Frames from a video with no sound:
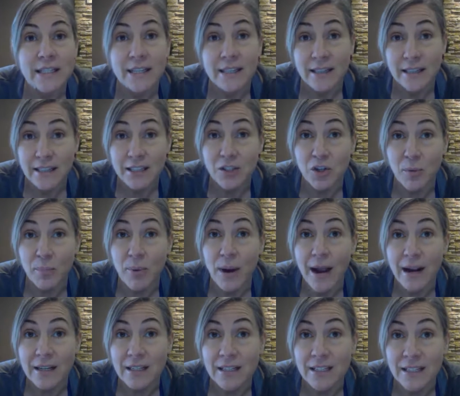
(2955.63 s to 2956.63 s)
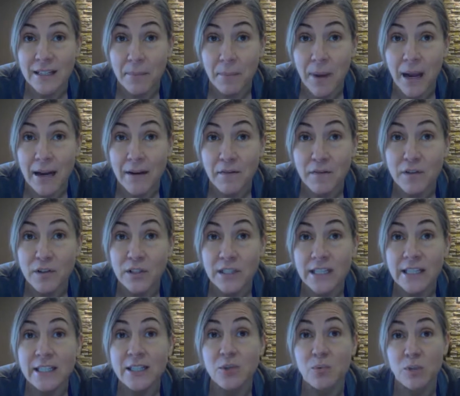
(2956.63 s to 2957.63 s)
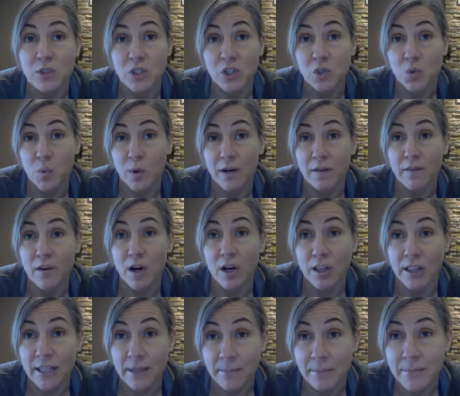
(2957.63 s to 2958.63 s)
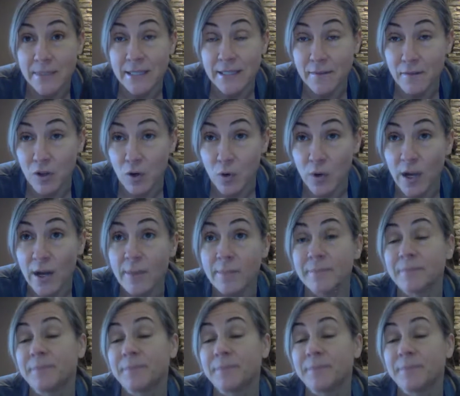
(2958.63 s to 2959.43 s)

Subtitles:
That's our practice in mindfulness, which is one of our limbs of yoga.